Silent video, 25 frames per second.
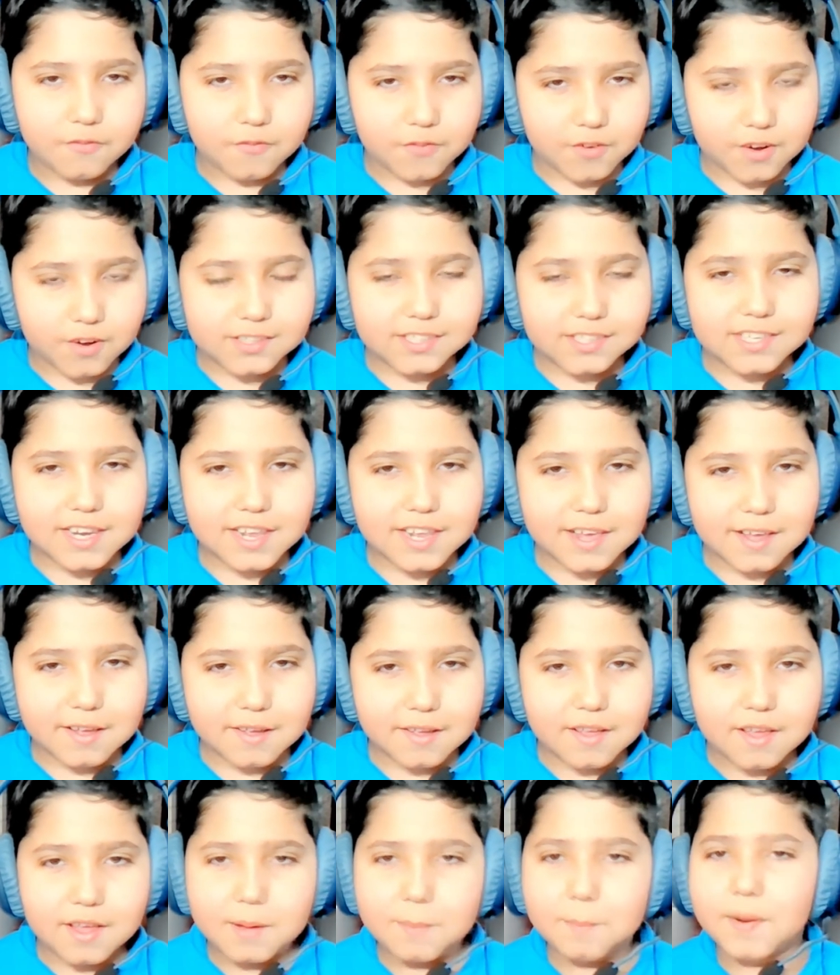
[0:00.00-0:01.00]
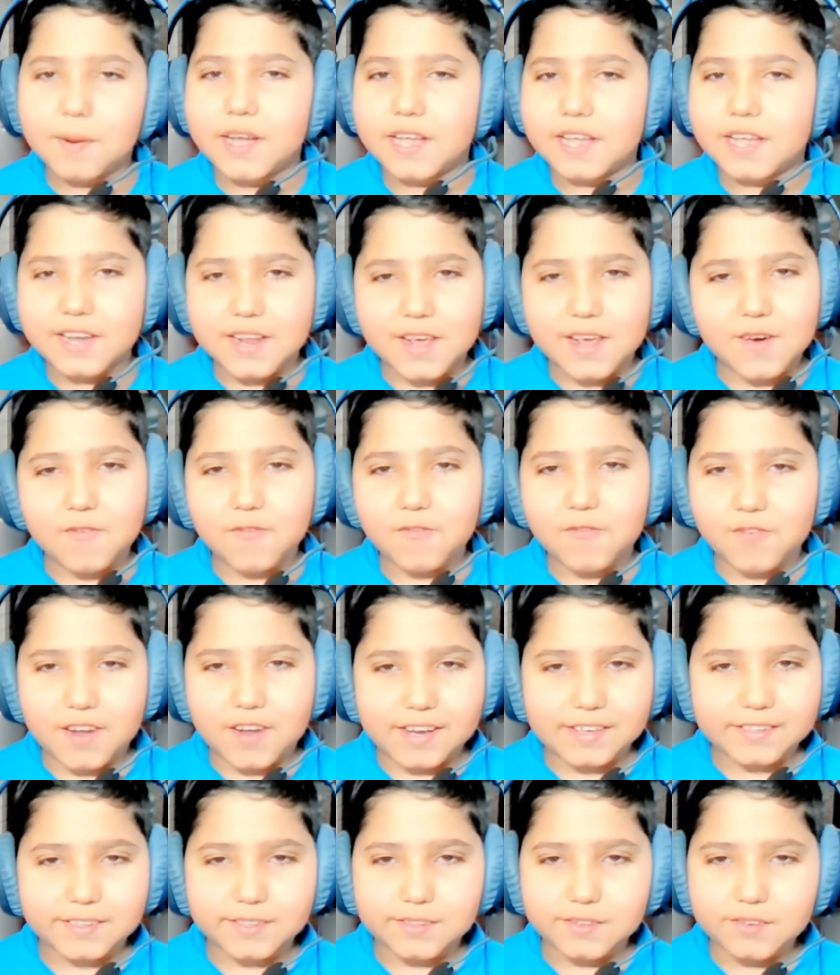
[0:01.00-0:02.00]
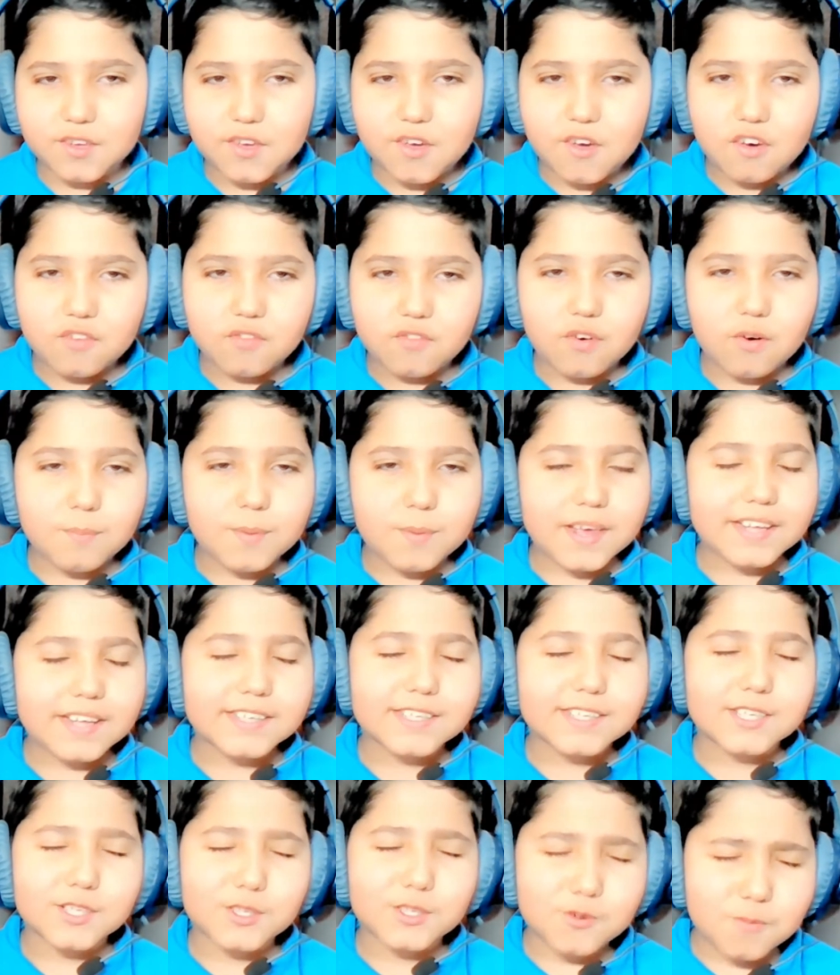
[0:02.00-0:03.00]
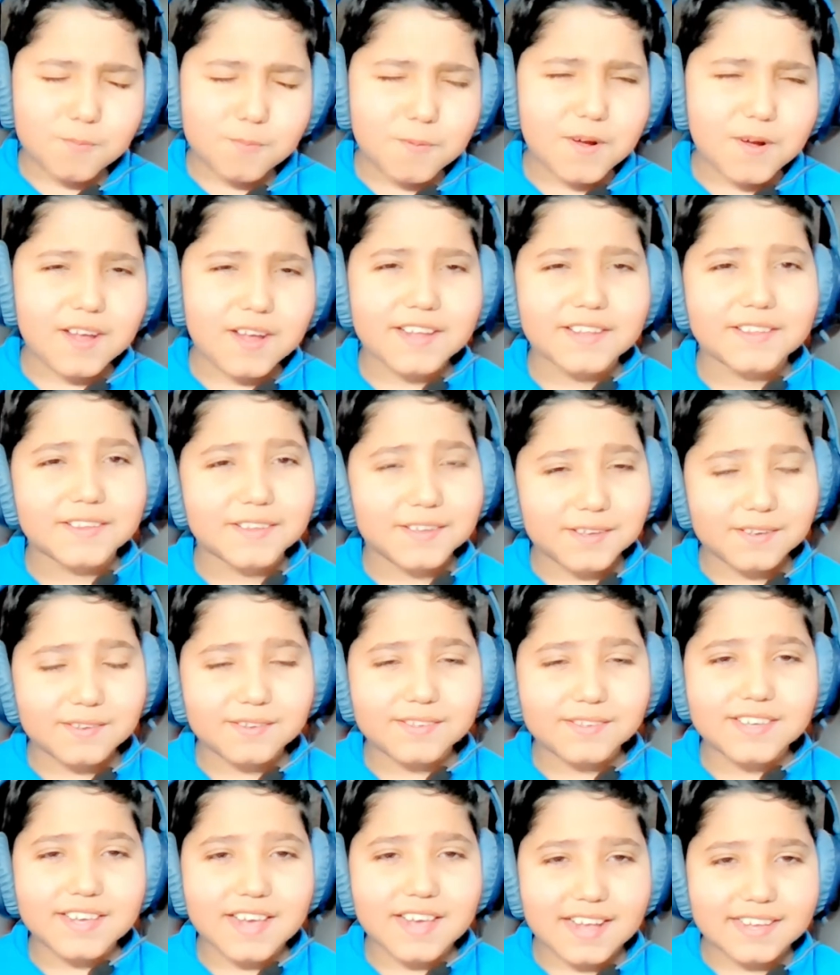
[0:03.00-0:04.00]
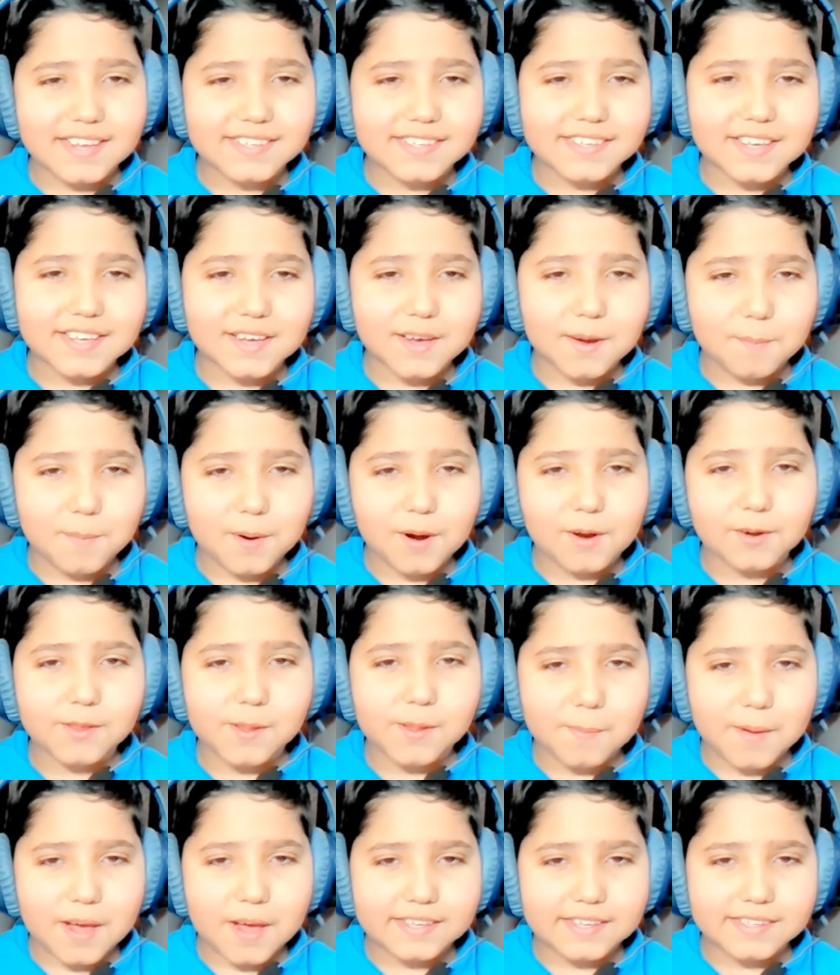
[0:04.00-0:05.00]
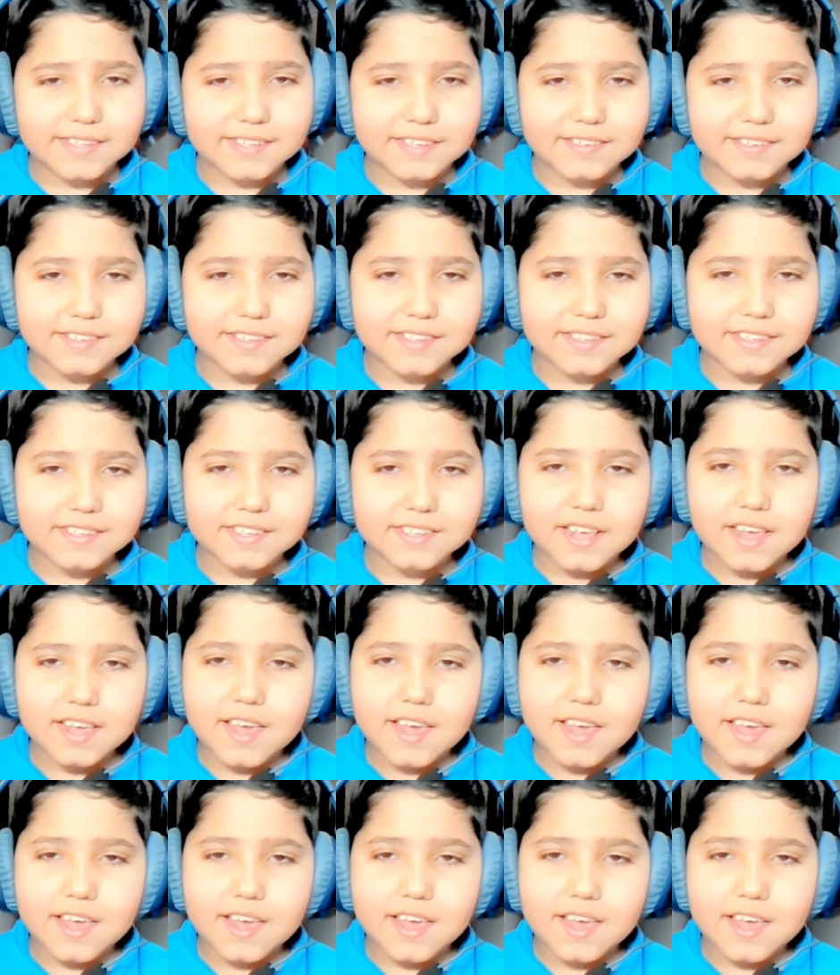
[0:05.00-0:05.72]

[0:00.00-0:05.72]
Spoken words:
Firstly, my dear friends, for being super enthusiastic about the baskets.